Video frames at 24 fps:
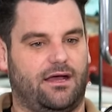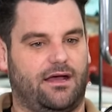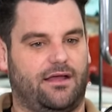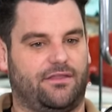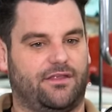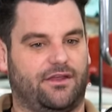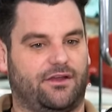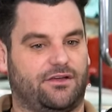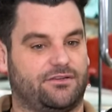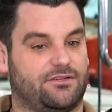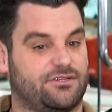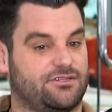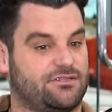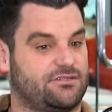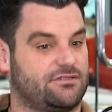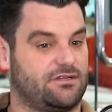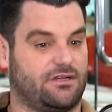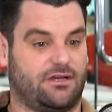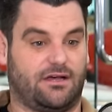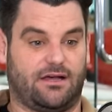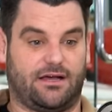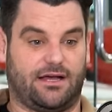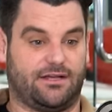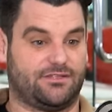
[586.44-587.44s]
then I just
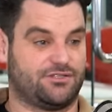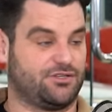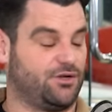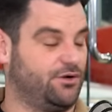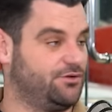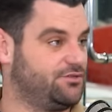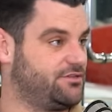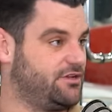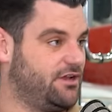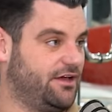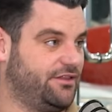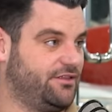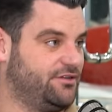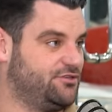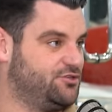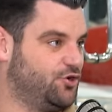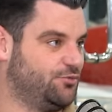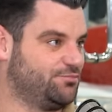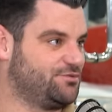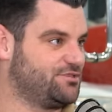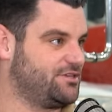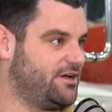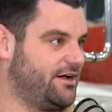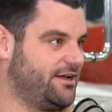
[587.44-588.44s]
had to go into like the
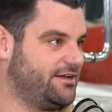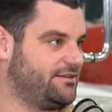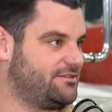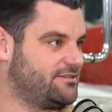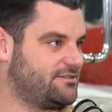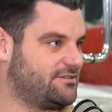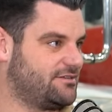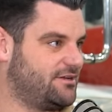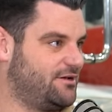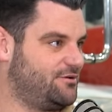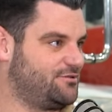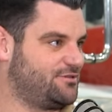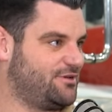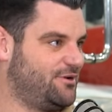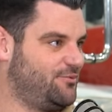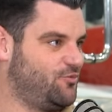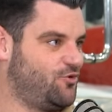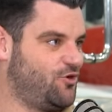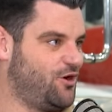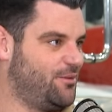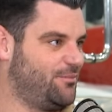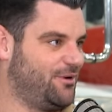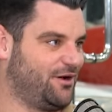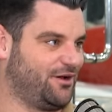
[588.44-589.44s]
job sites and I was like,
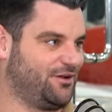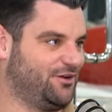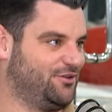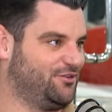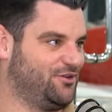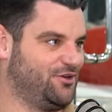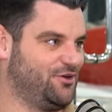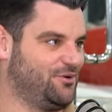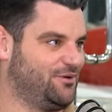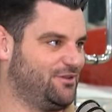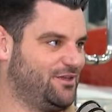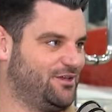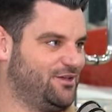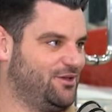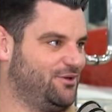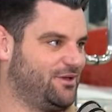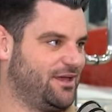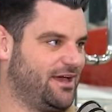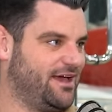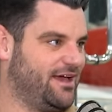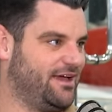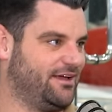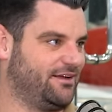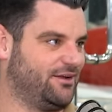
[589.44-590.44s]
what am I going to do in the
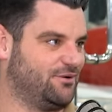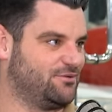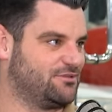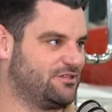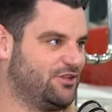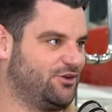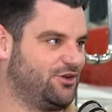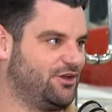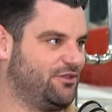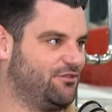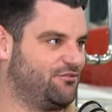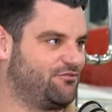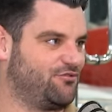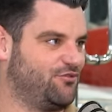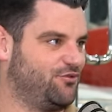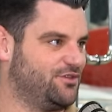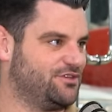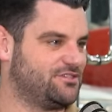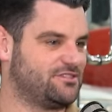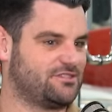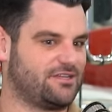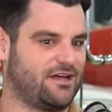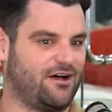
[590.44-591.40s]
UK? And I was looking through all this